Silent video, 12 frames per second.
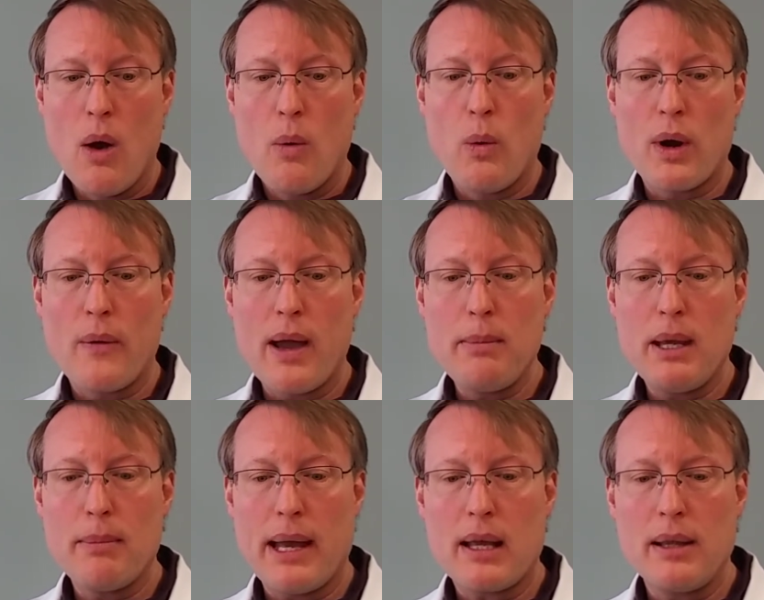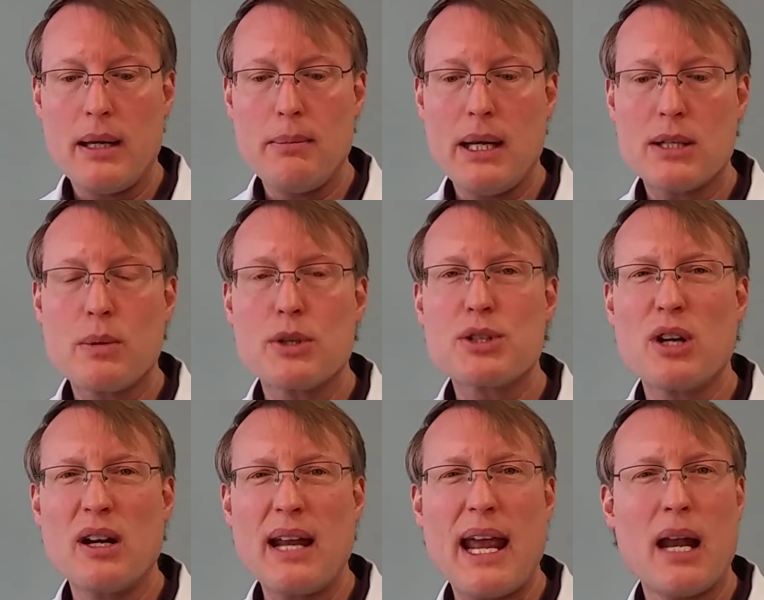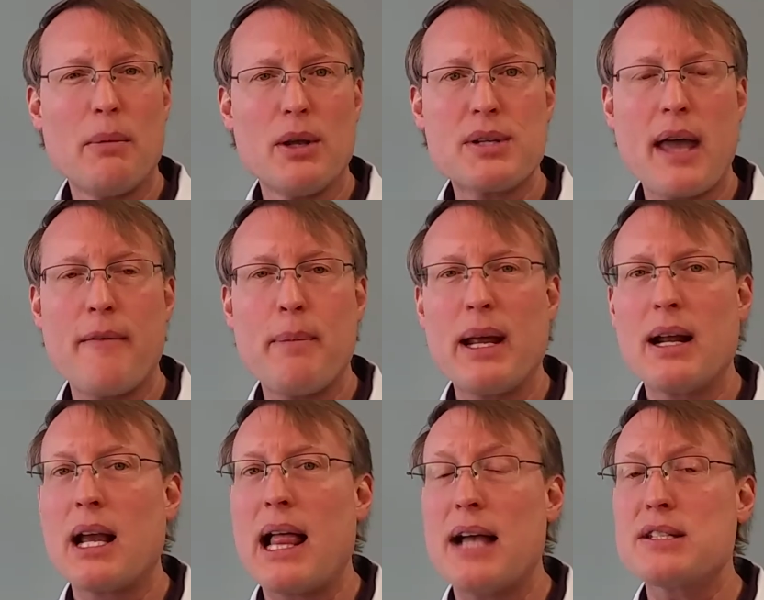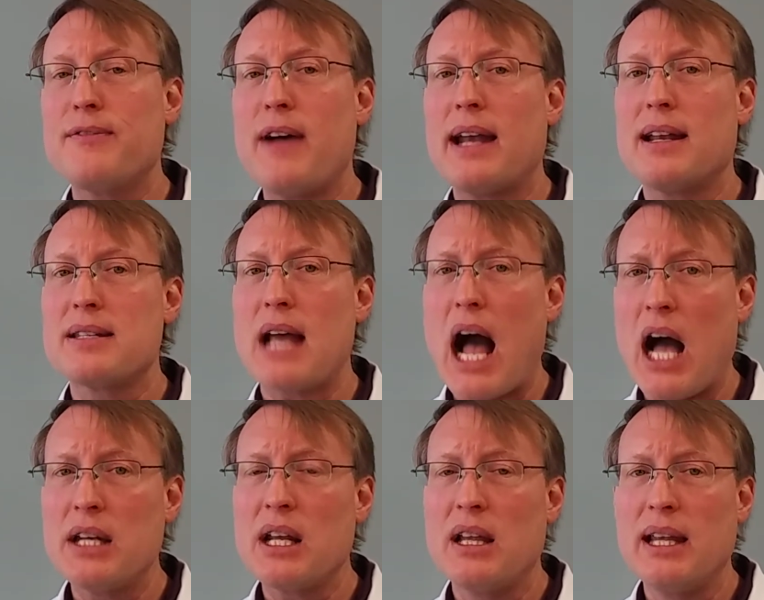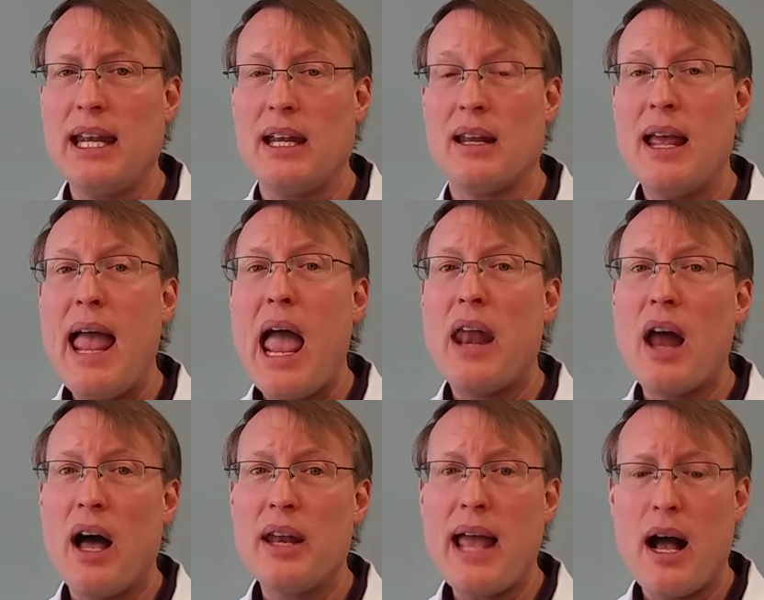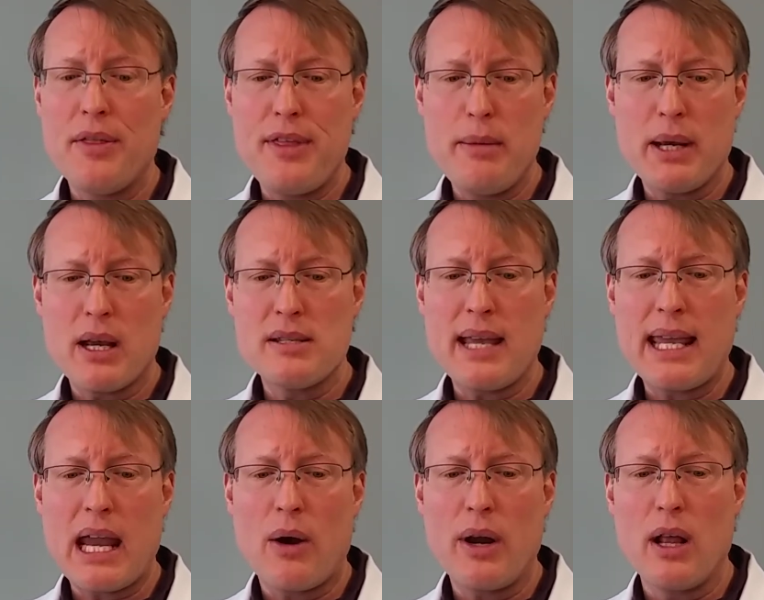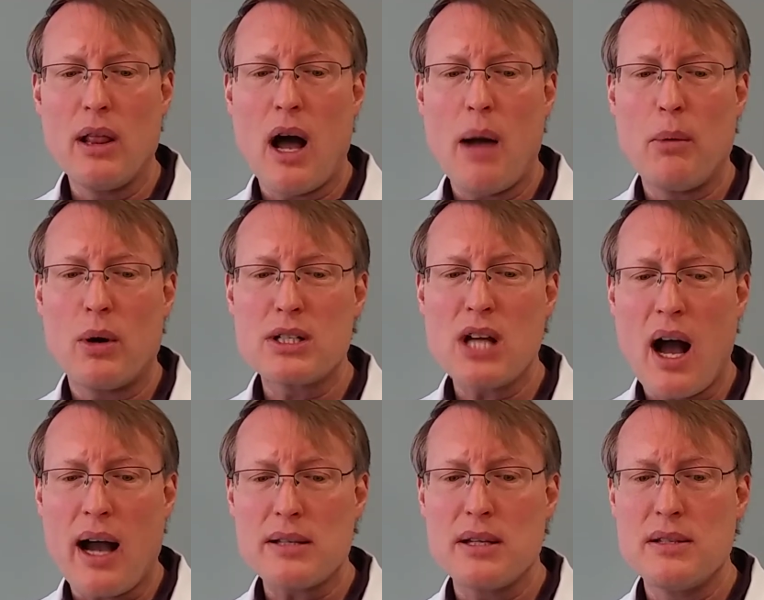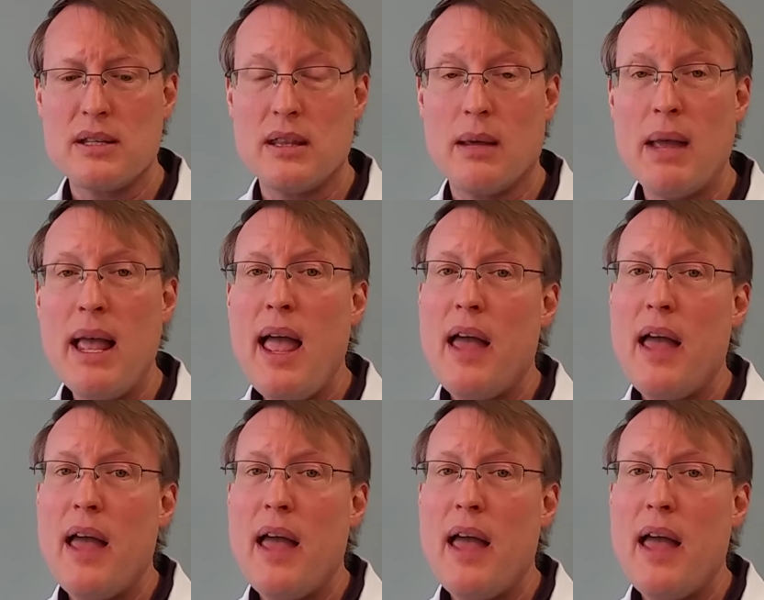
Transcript: What do I mean by clean meats? Well, certain animals have been classified as unclean and unhealthy because they carry a lot more toxins in them.